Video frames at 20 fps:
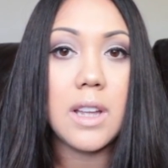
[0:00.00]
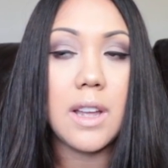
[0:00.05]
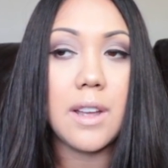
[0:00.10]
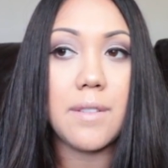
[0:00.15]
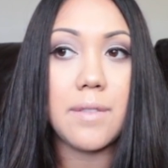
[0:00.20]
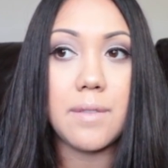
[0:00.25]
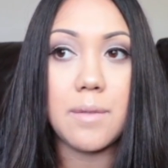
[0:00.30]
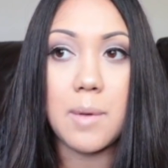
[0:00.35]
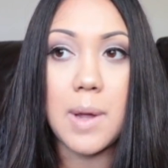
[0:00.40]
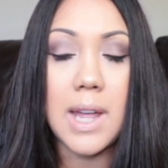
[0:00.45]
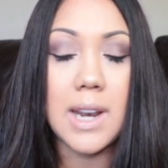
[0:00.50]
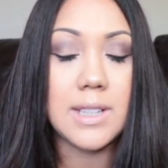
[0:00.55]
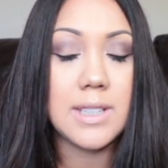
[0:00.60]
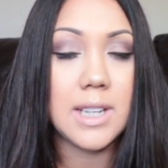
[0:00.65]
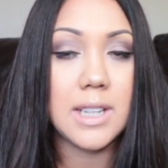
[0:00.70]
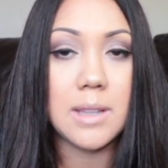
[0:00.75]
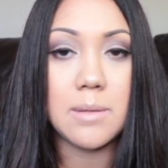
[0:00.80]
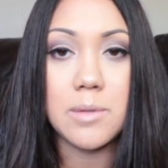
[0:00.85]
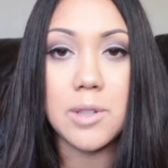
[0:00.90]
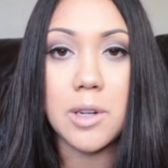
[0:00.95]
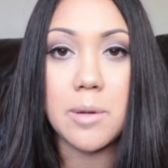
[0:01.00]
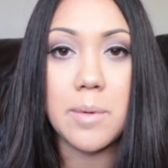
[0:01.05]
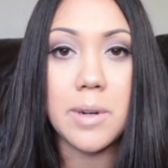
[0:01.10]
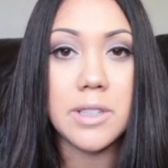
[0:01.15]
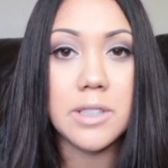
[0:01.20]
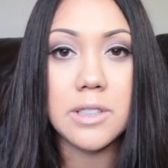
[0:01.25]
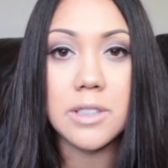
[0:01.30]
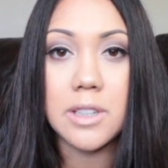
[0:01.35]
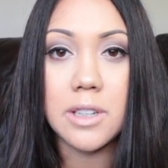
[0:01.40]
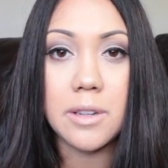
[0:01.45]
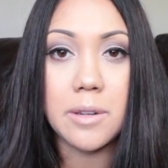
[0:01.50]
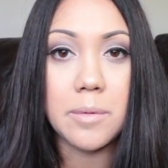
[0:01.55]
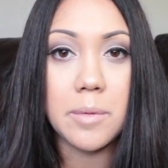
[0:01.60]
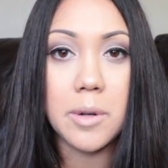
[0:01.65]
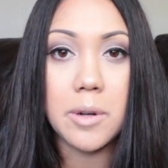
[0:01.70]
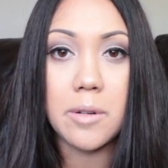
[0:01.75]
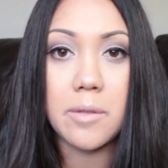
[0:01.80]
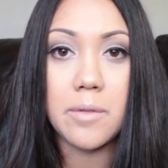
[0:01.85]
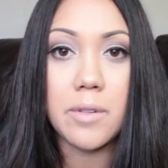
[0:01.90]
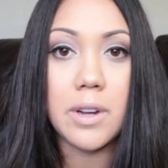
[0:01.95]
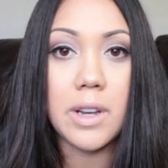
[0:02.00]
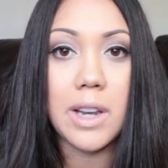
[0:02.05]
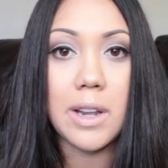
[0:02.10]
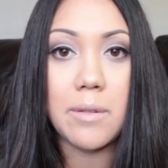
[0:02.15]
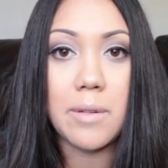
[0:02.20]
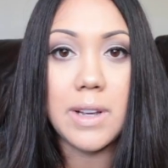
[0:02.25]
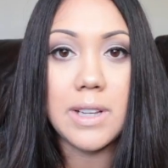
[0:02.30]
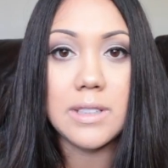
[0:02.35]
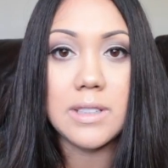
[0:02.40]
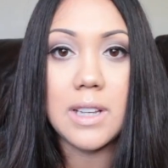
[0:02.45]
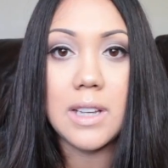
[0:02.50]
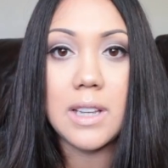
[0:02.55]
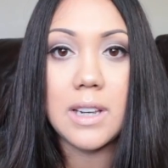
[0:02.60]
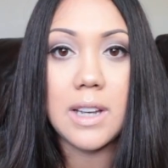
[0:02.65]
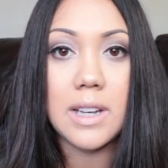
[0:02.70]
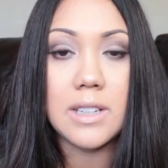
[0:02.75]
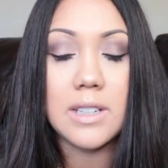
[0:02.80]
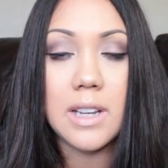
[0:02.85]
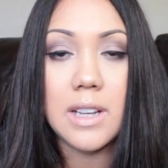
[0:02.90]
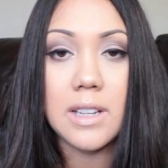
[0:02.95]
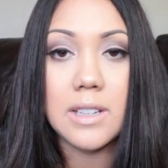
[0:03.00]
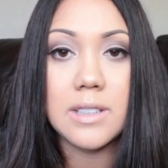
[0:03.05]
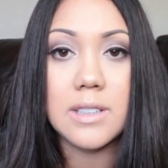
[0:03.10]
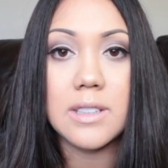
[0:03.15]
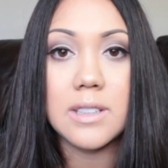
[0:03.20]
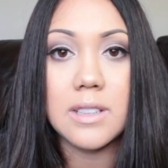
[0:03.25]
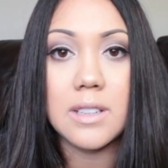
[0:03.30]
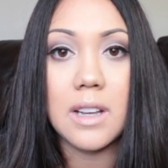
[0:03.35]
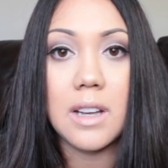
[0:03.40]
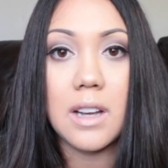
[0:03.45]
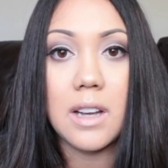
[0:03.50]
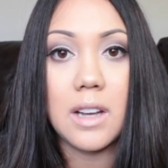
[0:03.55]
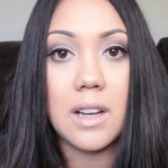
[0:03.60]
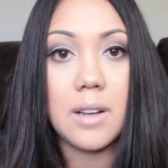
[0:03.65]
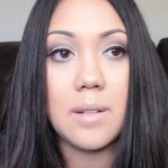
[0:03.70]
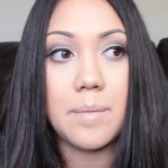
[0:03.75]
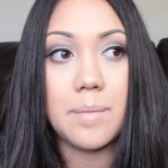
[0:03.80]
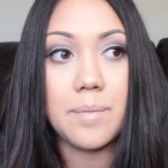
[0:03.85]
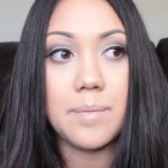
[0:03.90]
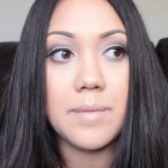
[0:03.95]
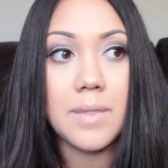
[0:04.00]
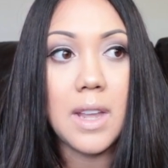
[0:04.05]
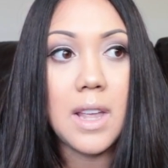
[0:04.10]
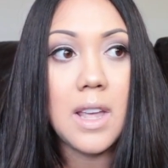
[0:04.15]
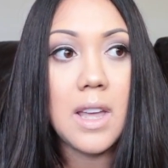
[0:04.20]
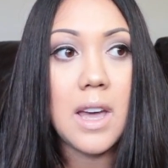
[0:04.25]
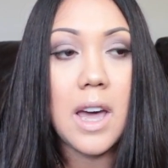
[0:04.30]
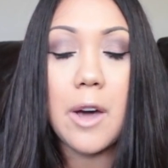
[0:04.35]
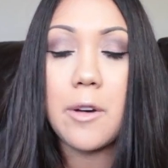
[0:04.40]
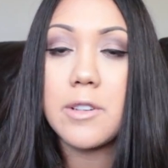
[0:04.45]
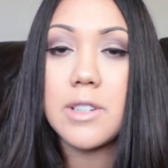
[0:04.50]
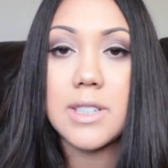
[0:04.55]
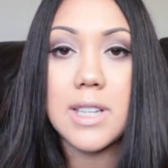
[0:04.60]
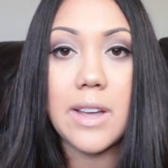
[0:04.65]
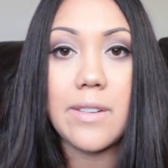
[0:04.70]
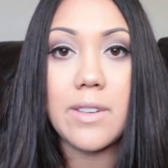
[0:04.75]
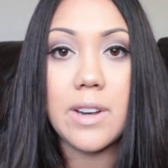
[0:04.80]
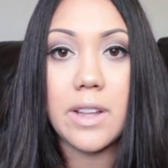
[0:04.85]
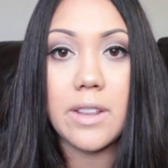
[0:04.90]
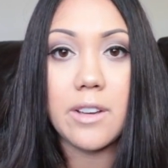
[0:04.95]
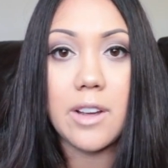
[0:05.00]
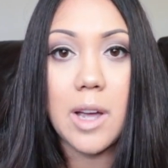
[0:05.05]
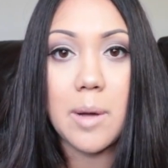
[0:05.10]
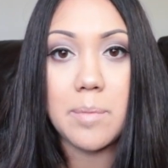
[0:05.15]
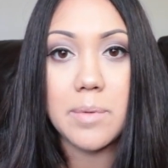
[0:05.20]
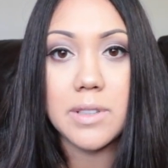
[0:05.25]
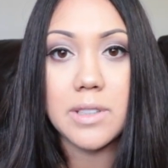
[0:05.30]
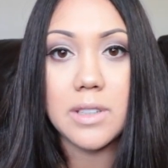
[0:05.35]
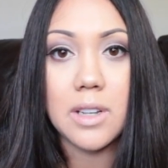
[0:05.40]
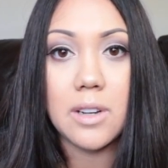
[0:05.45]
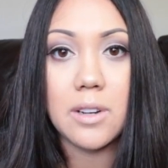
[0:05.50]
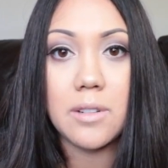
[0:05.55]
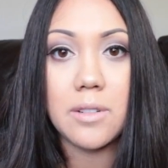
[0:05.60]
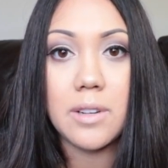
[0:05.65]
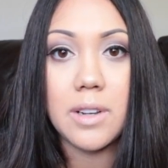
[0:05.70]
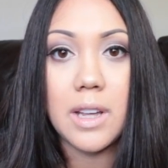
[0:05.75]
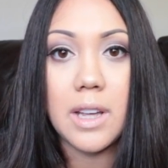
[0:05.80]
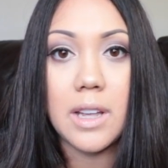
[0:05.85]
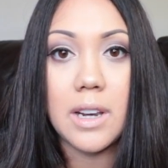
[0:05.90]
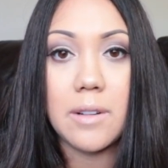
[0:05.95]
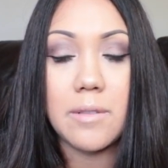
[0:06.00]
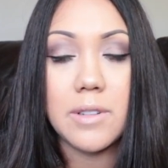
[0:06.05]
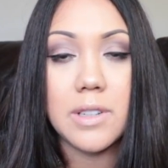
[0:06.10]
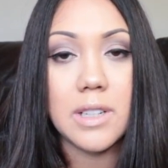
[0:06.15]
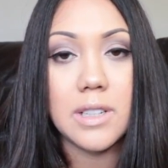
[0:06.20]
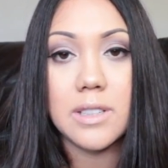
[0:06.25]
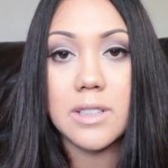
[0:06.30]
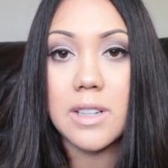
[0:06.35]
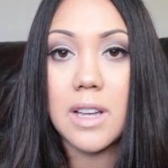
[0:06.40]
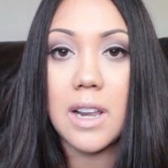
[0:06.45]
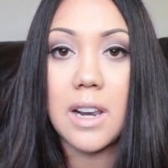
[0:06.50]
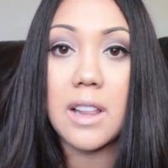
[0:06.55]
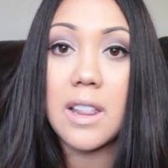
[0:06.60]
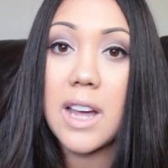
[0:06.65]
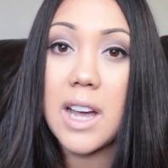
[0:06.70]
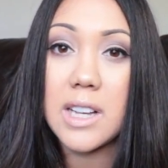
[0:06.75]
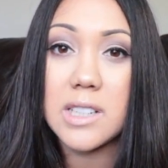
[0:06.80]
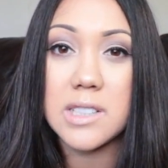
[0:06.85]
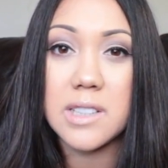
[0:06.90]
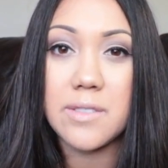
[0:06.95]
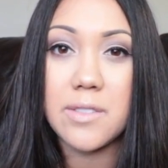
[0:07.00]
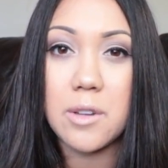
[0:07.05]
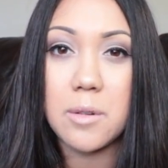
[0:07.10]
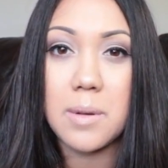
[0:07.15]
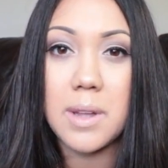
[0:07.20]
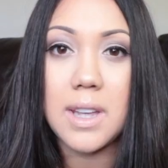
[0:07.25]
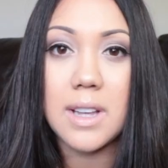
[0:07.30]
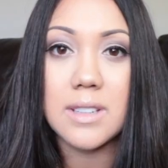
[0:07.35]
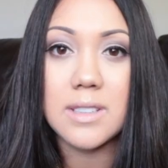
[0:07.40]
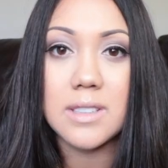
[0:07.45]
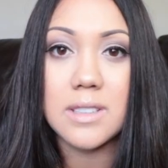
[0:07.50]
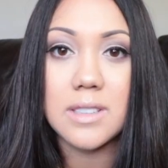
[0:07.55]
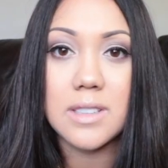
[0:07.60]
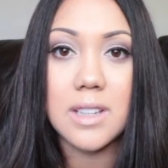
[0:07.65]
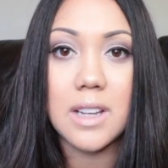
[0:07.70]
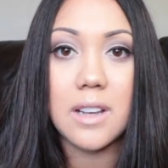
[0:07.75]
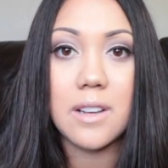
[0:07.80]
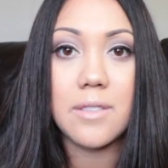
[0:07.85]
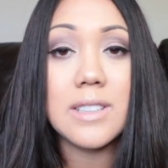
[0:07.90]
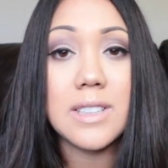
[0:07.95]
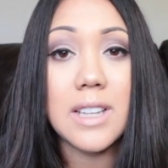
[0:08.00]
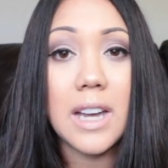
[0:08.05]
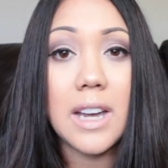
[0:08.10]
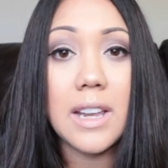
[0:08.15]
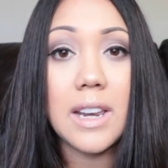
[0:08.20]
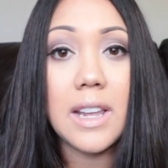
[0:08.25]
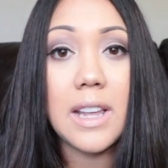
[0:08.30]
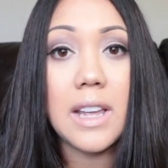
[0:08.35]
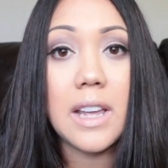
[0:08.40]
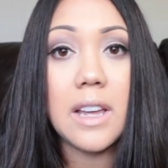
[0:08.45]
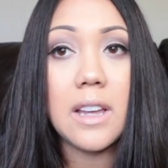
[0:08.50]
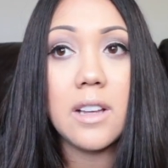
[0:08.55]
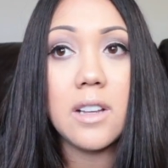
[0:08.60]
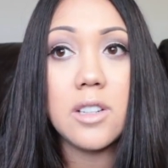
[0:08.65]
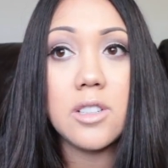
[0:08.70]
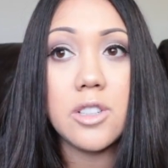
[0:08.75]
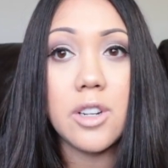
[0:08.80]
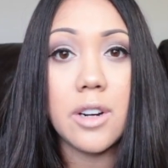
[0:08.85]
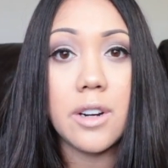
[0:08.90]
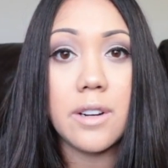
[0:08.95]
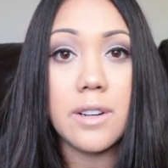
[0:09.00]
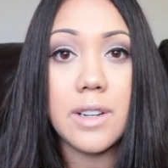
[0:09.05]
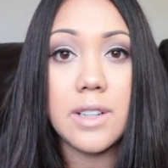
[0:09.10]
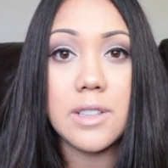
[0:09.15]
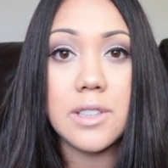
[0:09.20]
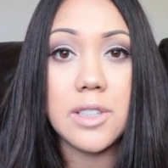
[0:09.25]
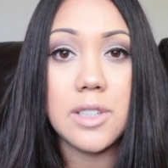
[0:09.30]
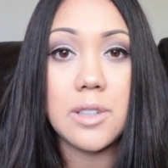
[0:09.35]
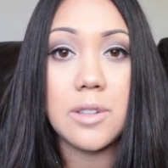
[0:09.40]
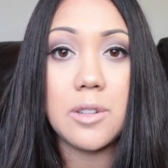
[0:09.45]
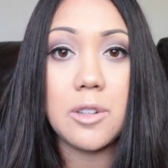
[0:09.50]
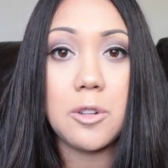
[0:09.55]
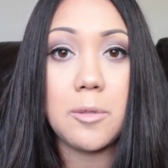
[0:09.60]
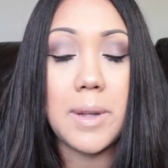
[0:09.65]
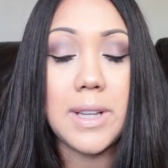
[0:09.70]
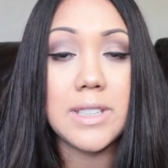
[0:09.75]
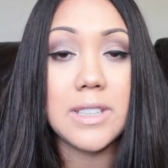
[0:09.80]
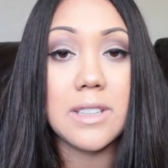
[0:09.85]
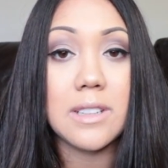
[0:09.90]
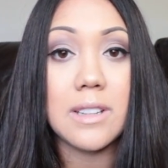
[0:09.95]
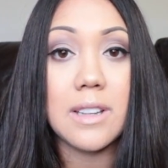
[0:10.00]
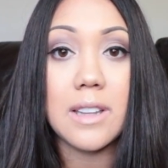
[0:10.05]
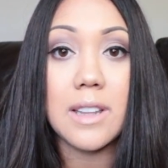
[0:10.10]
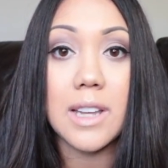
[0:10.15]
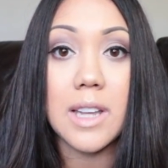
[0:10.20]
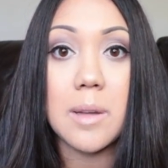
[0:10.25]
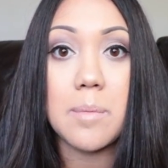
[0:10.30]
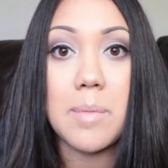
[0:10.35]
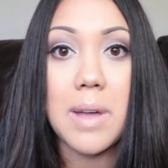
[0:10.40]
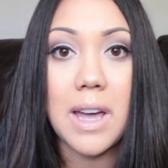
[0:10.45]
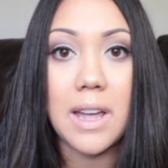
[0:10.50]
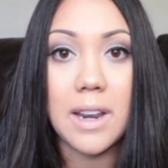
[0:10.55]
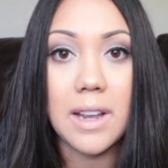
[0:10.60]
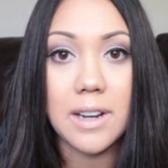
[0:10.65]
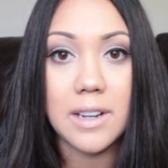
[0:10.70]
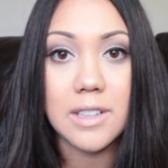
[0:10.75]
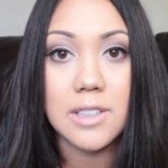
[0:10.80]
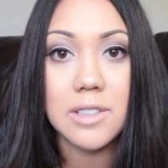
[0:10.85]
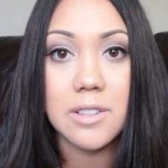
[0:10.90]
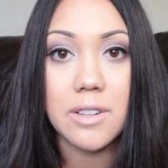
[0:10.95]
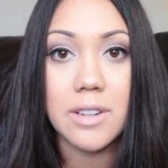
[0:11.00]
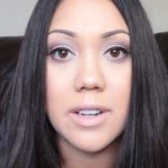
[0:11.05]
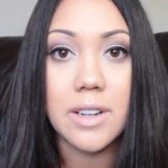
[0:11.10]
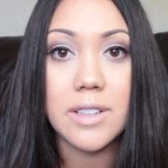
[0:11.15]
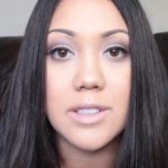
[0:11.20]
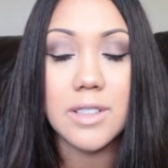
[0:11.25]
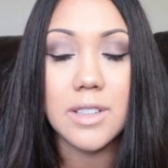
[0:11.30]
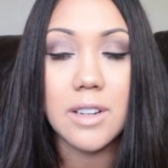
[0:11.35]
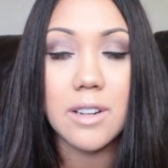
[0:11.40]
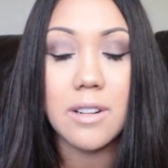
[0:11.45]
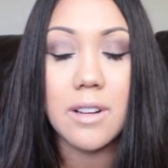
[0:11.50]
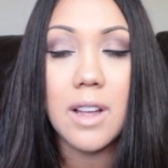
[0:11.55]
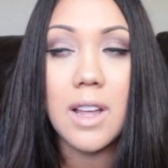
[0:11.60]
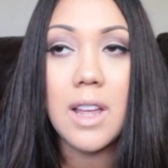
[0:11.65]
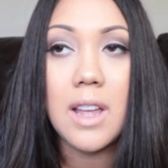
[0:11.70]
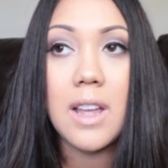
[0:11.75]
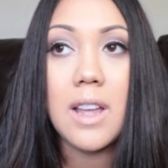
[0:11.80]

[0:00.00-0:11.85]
if we had to take them to emergency room for any reason, I just, um, I would just have another episode and it would just kind of last a few weeks and stuff. Anxiety turned into basically like a panic disorder. So